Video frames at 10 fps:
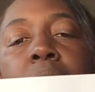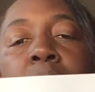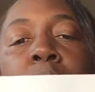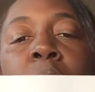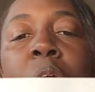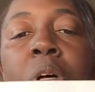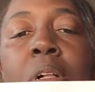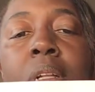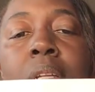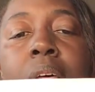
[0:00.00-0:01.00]
The
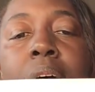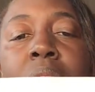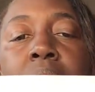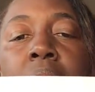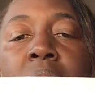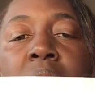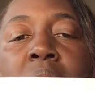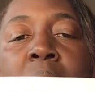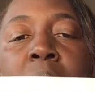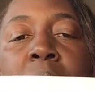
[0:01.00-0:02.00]
world of
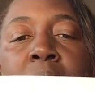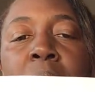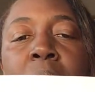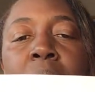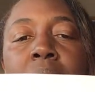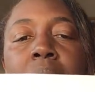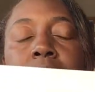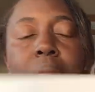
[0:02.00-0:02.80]
other people.